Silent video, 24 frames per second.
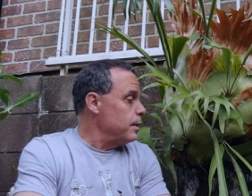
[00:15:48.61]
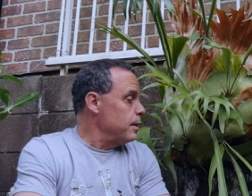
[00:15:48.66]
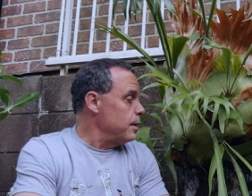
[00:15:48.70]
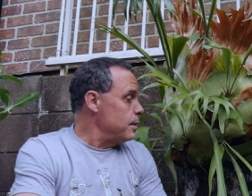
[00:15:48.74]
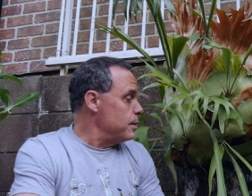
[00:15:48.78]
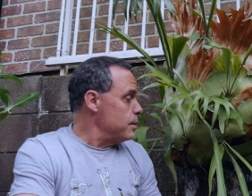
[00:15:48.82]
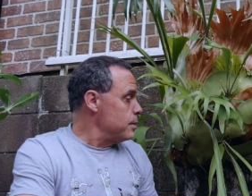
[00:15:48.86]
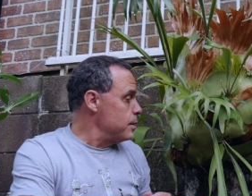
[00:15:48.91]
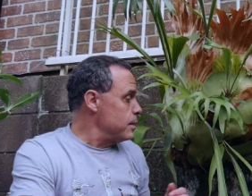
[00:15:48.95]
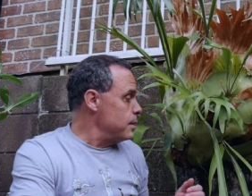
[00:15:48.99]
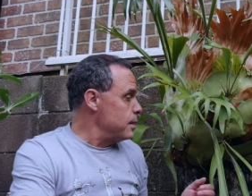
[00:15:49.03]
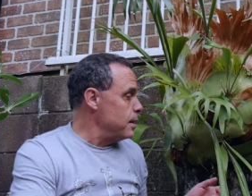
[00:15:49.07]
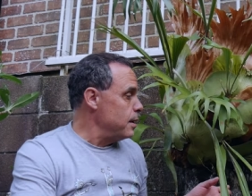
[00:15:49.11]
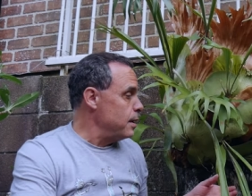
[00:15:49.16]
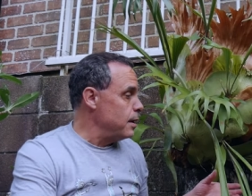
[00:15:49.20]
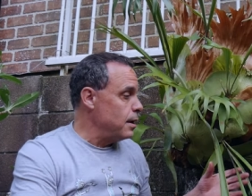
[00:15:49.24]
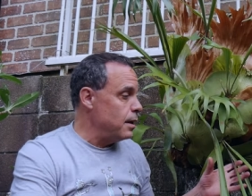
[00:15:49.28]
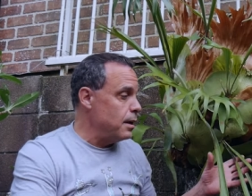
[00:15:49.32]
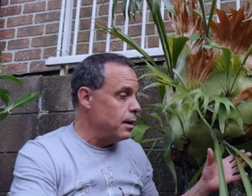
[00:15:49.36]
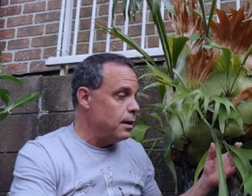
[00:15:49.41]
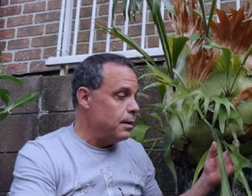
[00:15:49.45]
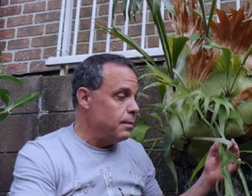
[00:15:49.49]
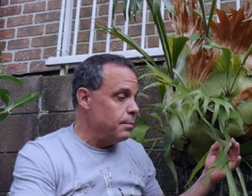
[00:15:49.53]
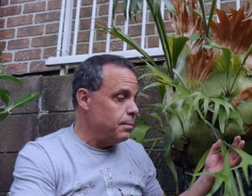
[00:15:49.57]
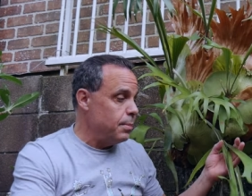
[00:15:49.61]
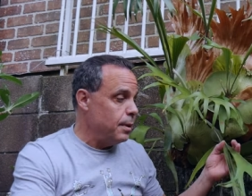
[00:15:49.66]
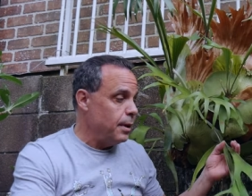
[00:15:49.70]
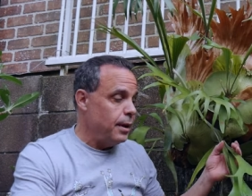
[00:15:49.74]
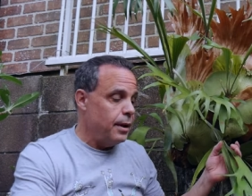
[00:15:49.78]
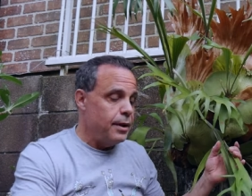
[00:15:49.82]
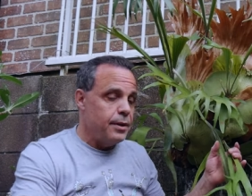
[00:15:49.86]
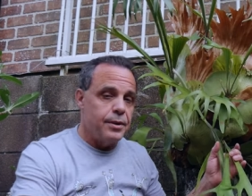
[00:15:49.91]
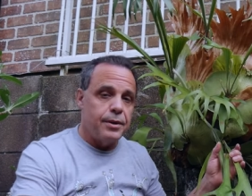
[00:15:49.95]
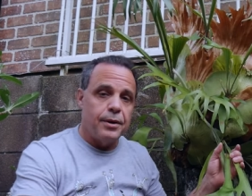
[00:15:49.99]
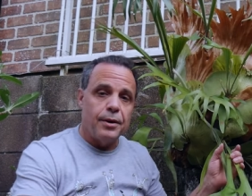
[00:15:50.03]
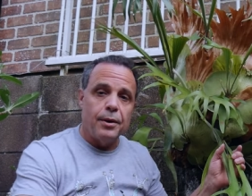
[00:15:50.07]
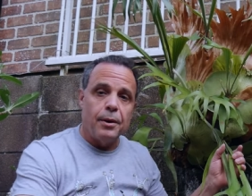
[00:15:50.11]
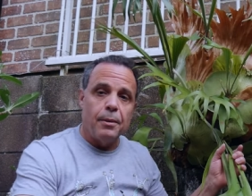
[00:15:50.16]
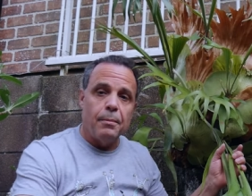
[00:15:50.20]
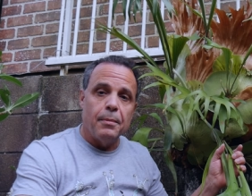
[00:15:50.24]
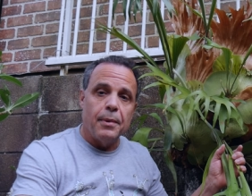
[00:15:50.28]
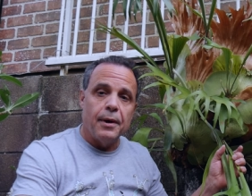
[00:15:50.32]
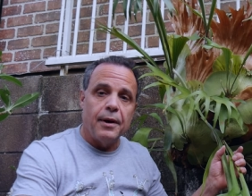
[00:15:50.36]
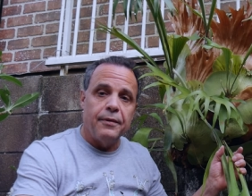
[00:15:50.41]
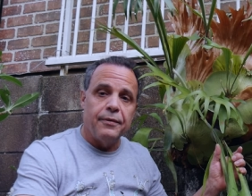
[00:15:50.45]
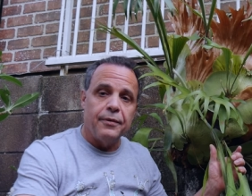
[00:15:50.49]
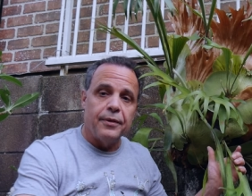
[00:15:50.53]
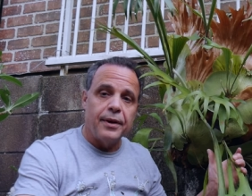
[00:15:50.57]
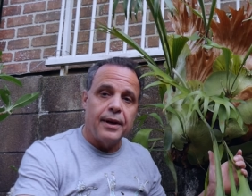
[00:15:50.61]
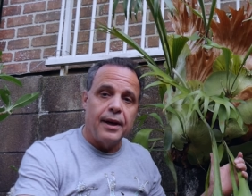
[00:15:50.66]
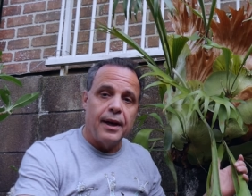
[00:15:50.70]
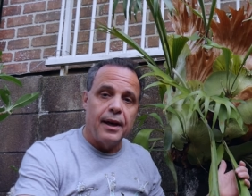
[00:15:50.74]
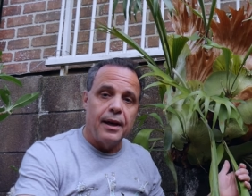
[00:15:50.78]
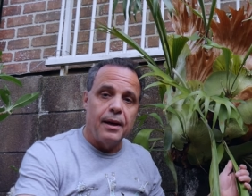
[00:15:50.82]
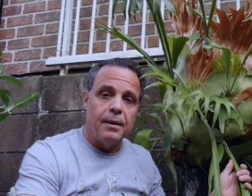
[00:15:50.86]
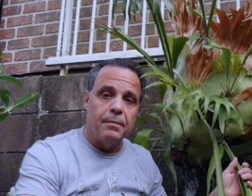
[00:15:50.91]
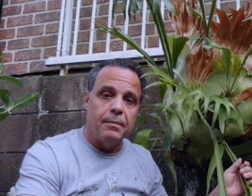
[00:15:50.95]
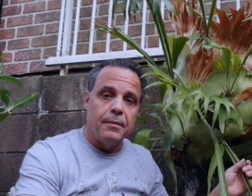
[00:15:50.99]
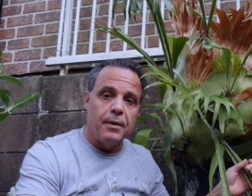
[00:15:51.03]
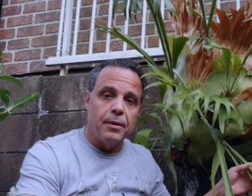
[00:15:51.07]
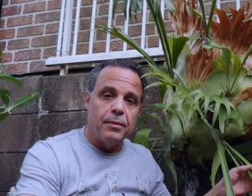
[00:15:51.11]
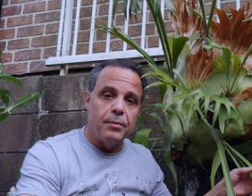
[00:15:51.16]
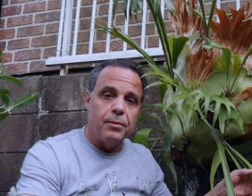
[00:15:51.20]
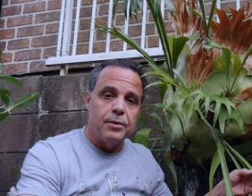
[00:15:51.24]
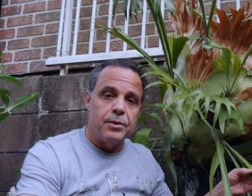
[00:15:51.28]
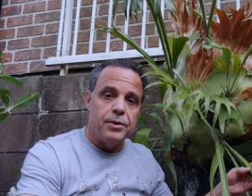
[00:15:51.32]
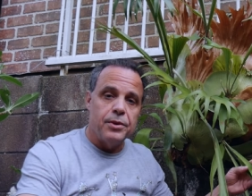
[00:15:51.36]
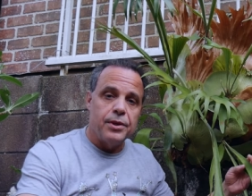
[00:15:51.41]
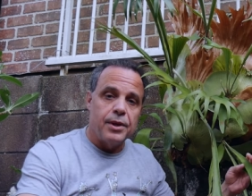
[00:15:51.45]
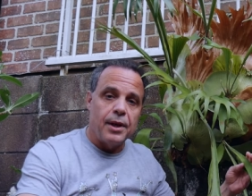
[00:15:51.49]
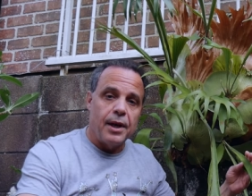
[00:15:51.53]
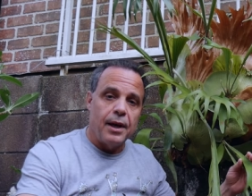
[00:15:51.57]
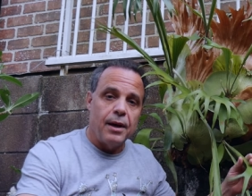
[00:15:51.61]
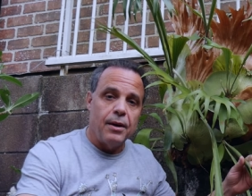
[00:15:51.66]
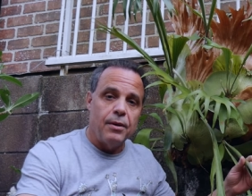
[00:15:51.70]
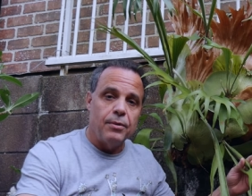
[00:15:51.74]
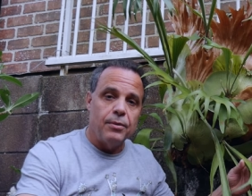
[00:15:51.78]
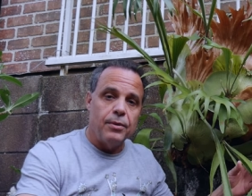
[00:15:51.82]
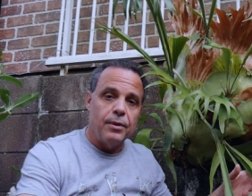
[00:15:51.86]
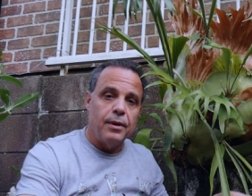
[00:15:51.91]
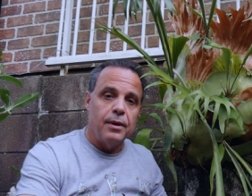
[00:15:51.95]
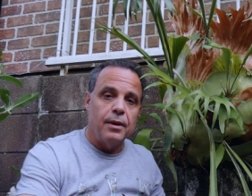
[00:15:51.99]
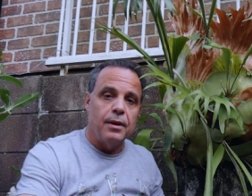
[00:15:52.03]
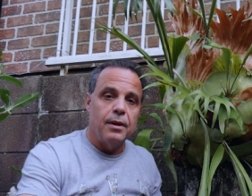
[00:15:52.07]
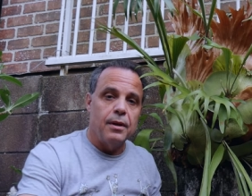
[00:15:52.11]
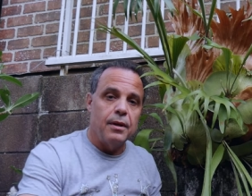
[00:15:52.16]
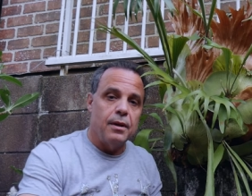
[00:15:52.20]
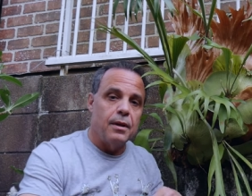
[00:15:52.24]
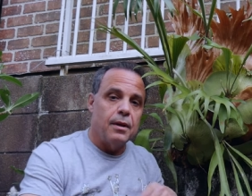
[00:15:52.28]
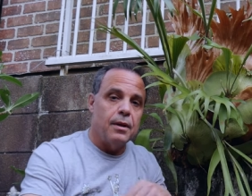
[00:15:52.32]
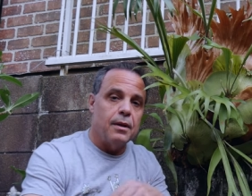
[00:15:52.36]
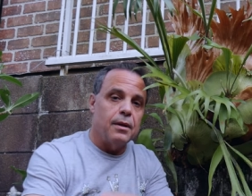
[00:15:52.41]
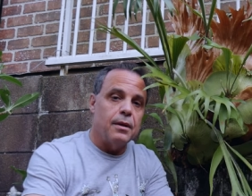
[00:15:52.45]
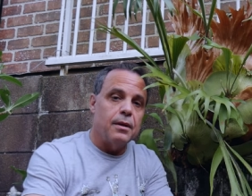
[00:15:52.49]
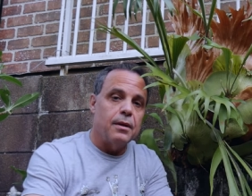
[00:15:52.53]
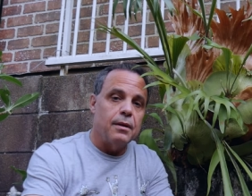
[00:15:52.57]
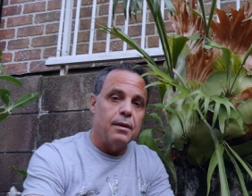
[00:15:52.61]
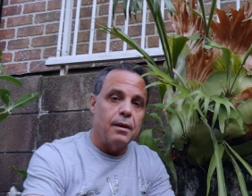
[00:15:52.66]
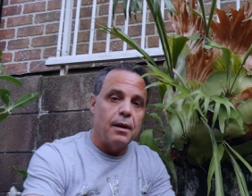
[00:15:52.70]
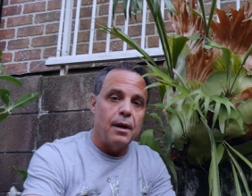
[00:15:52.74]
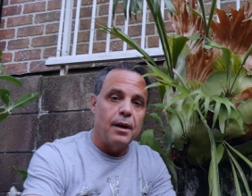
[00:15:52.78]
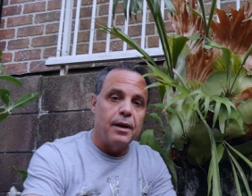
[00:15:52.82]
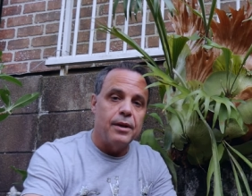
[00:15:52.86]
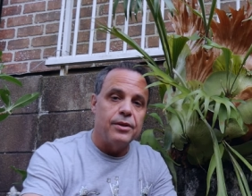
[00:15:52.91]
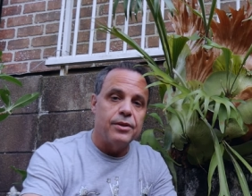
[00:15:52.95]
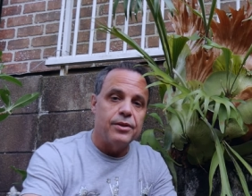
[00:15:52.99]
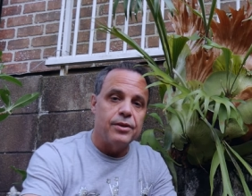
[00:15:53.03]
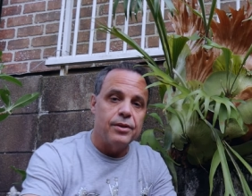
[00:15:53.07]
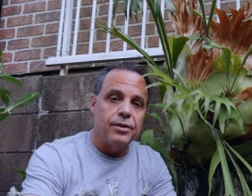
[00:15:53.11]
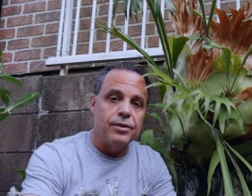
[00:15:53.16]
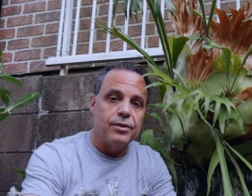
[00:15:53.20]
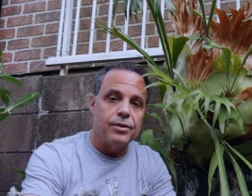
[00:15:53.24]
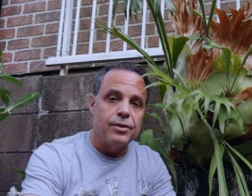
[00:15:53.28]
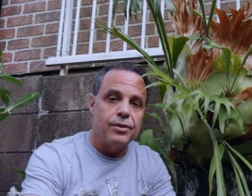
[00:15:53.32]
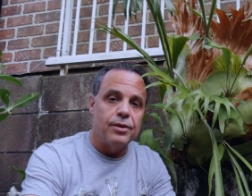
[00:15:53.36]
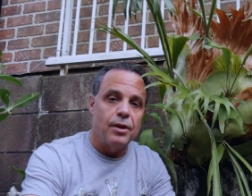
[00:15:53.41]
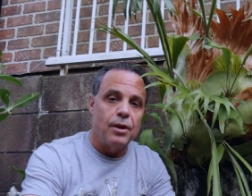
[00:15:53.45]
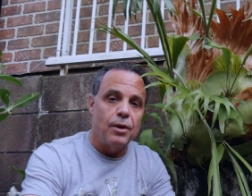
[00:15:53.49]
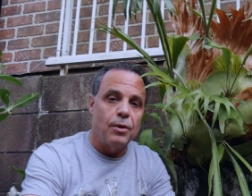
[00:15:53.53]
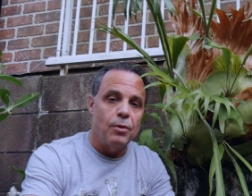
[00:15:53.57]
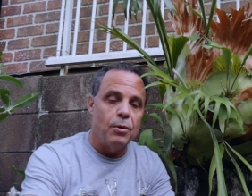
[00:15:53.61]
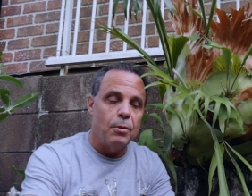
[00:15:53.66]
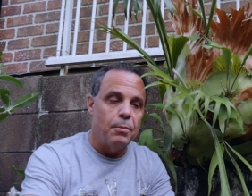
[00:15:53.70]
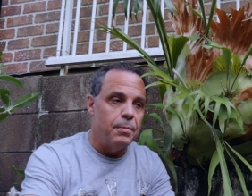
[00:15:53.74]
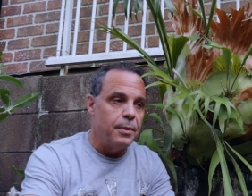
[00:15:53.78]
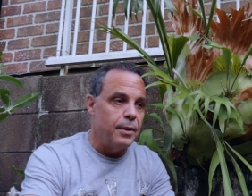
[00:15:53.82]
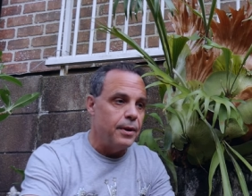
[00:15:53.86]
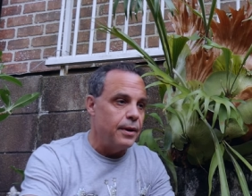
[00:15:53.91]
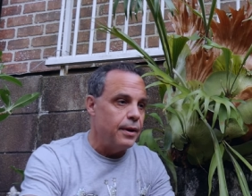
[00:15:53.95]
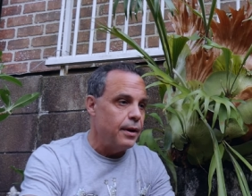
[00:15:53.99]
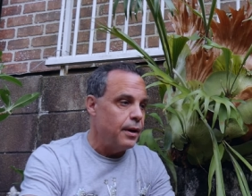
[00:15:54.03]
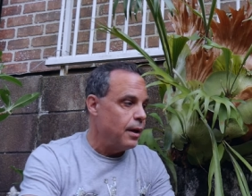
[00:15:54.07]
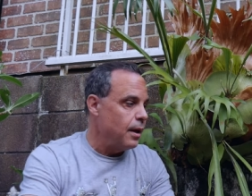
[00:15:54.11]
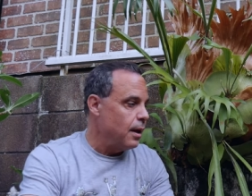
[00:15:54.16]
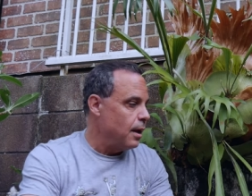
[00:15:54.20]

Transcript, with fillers: here's the Platycerium bifurcatum that was out in the ice and snow a bit.